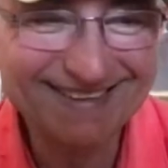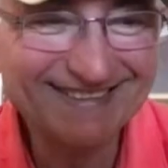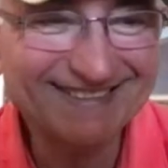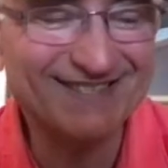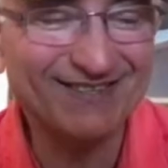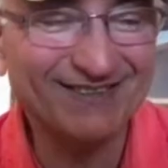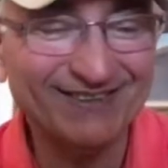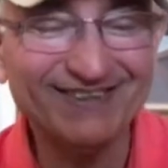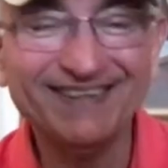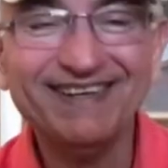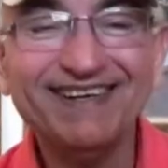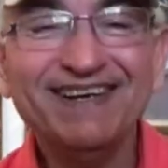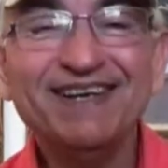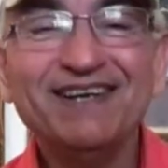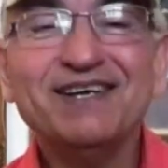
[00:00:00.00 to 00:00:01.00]
So
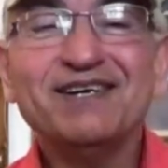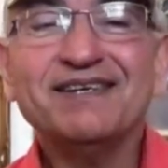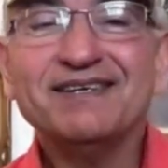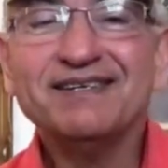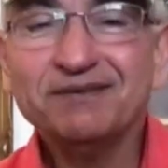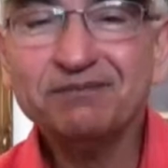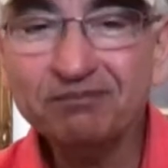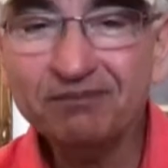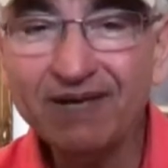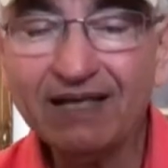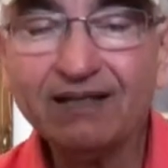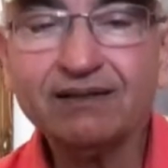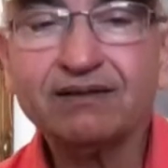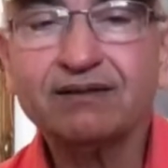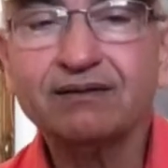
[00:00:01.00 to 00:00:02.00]

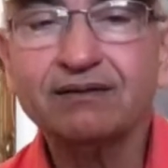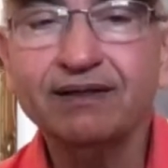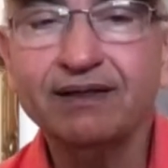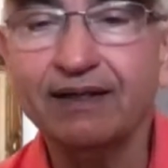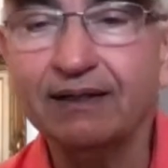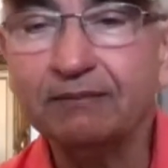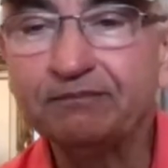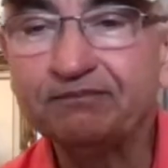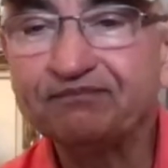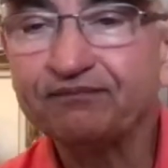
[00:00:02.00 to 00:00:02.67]
make it clear.